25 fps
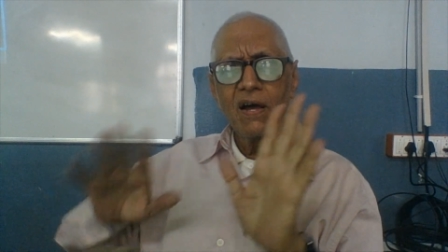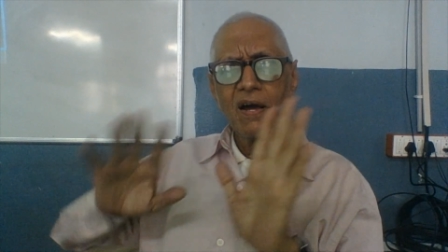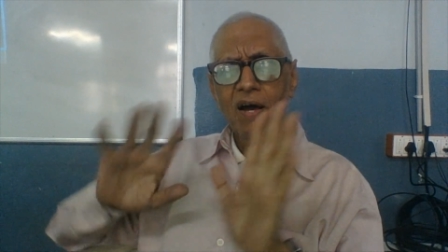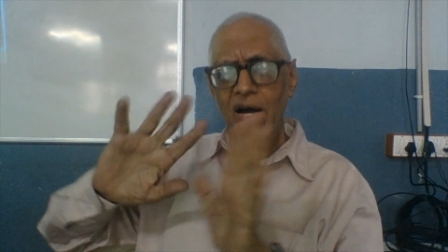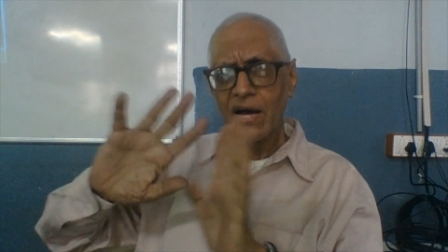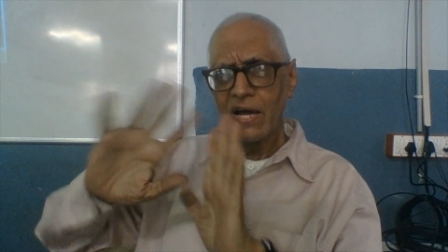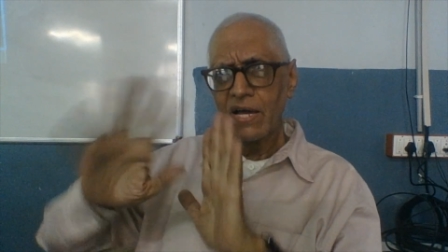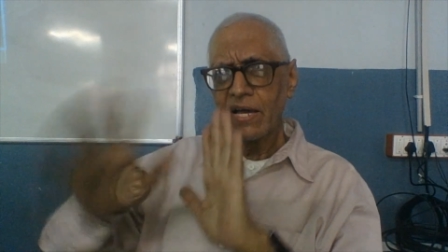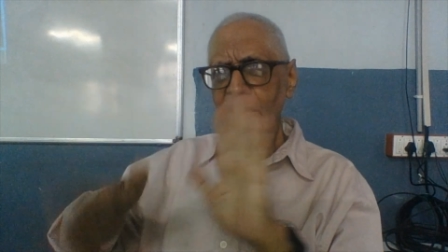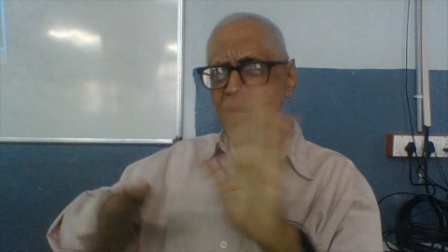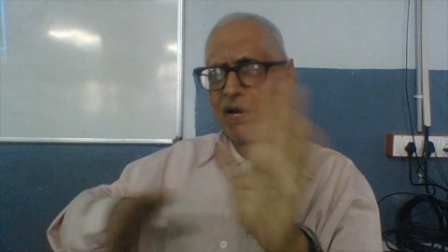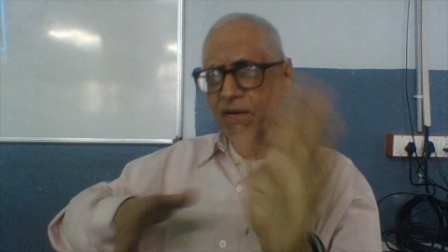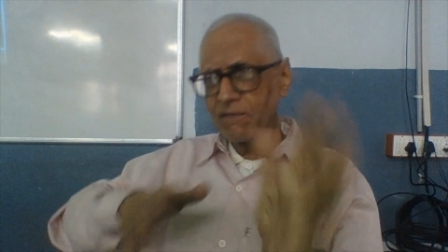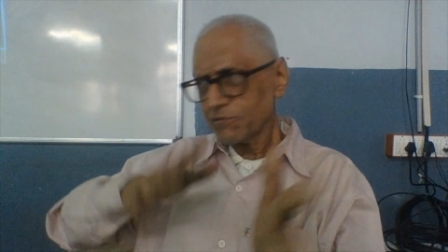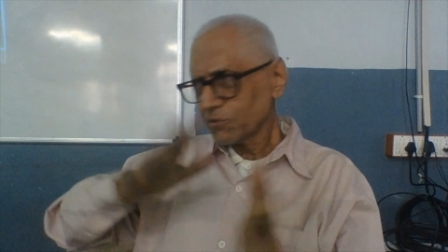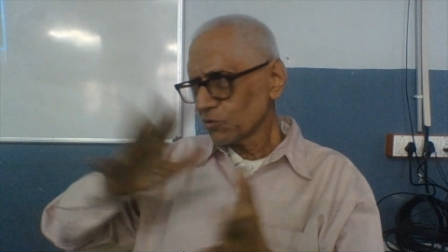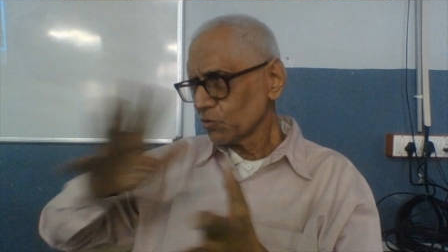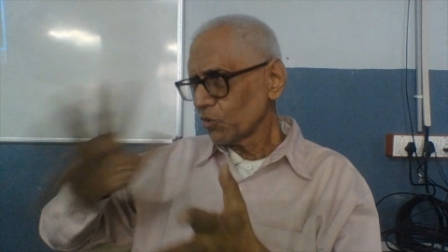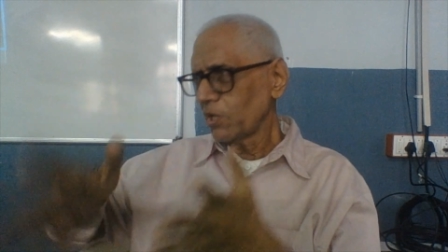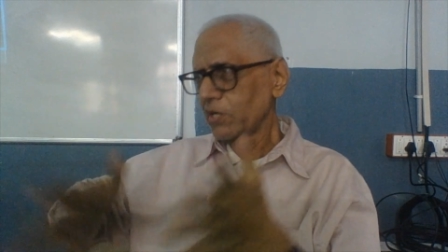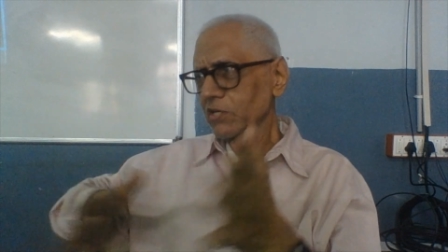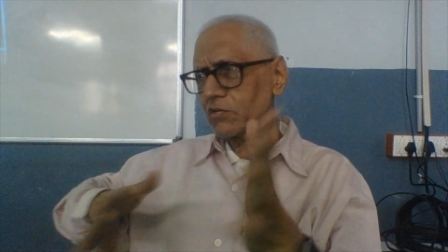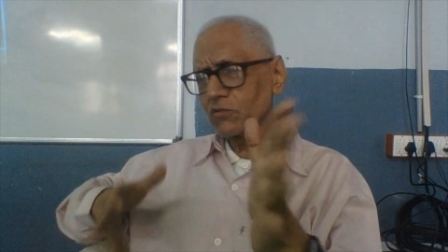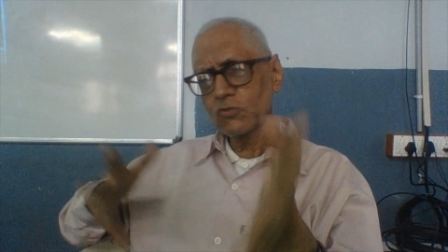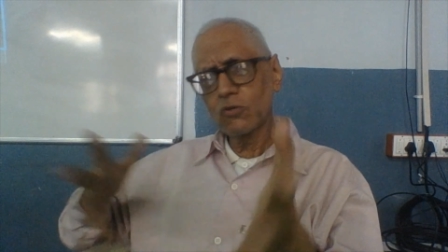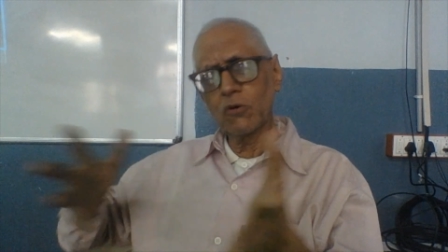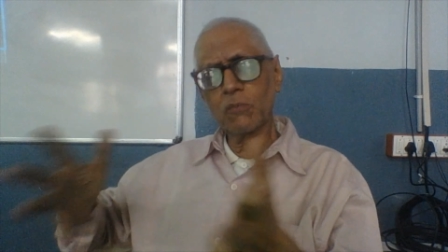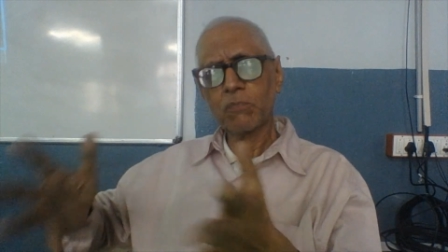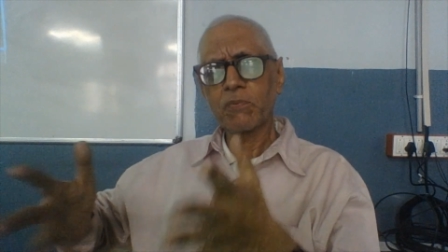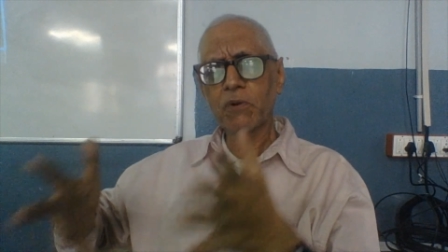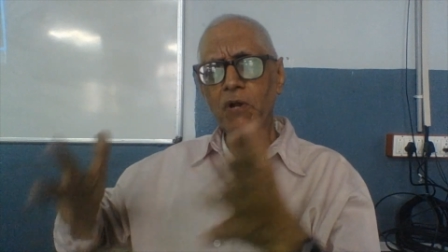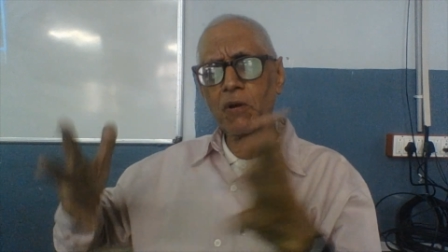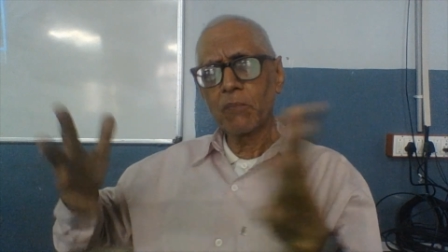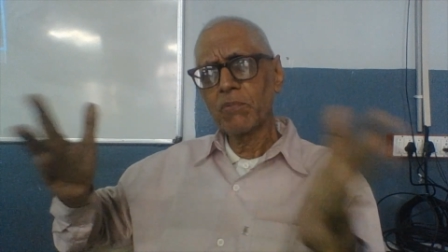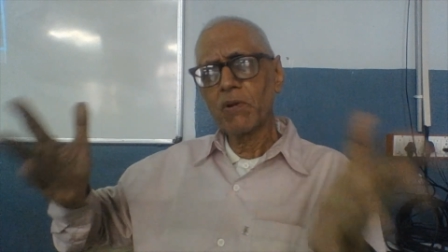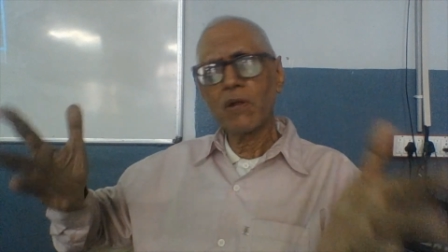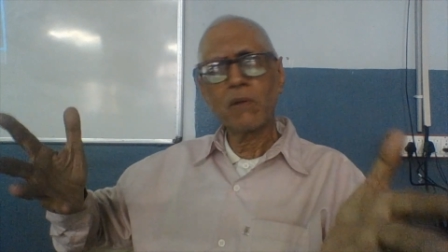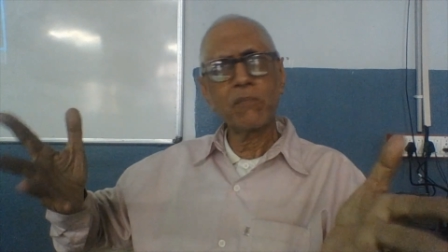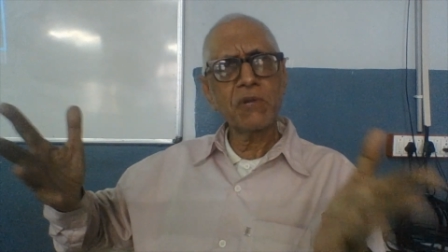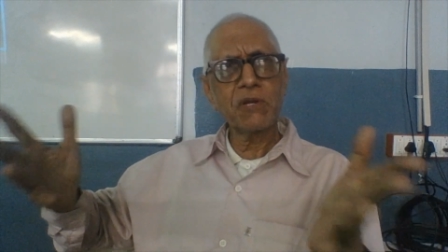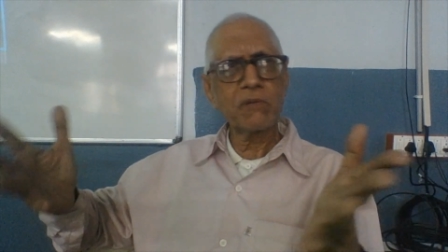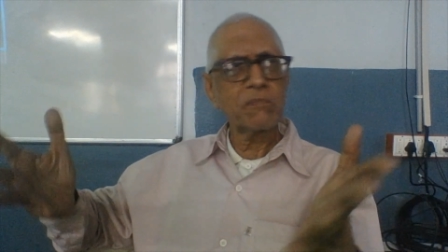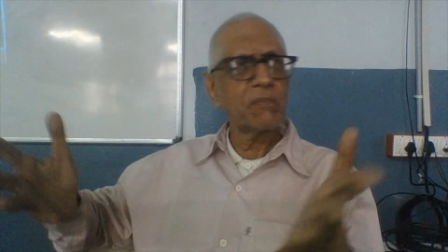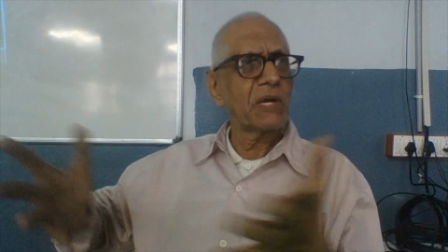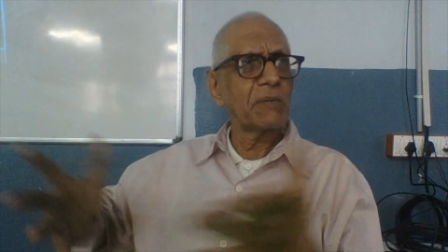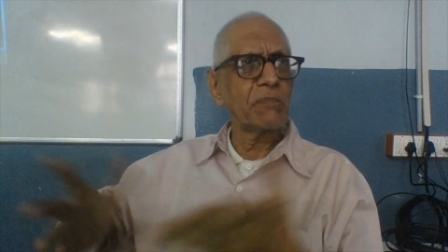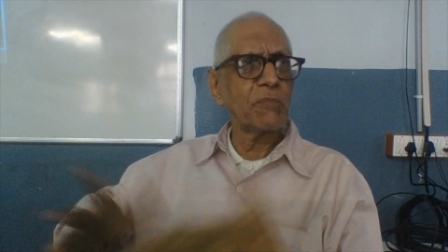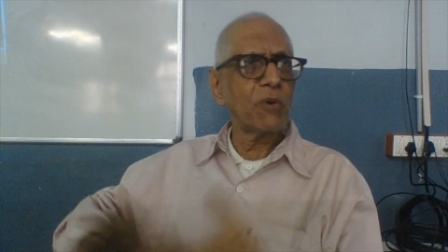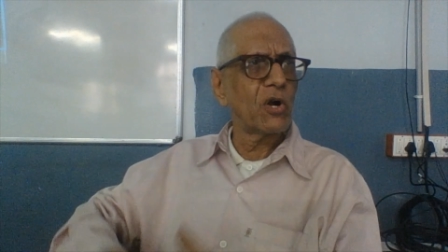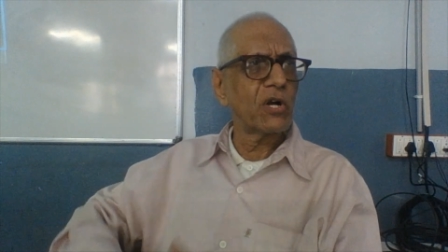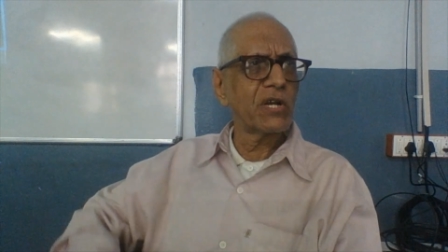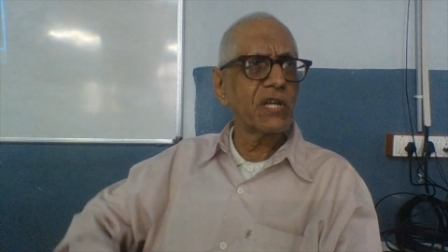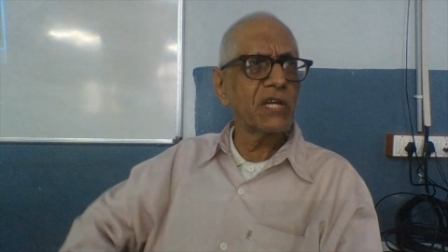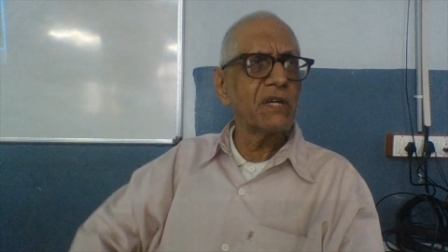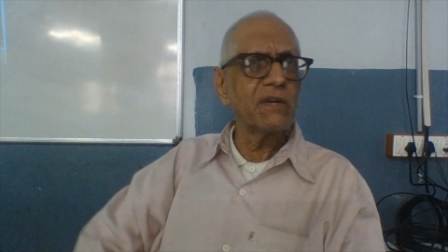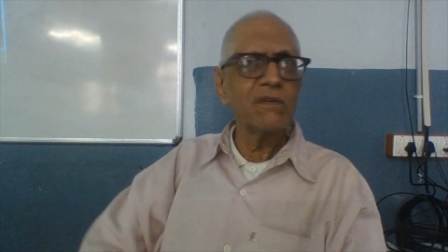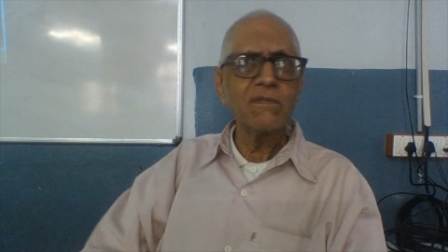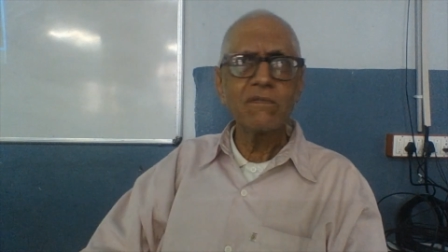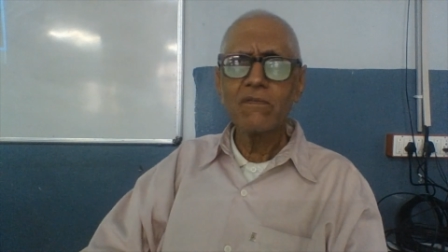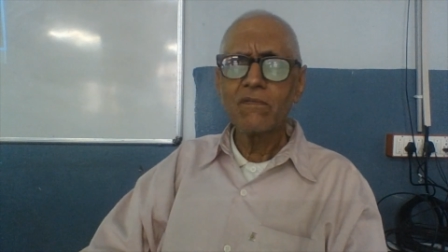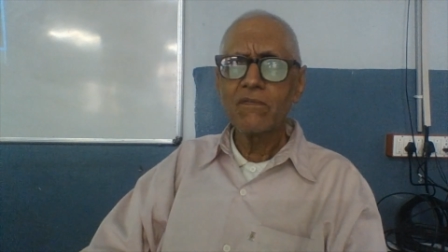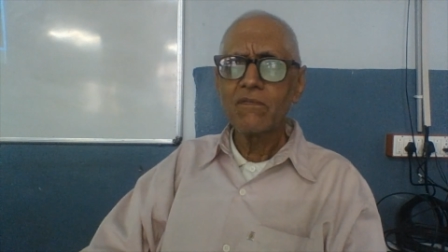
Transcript: I have so and so problem in my body.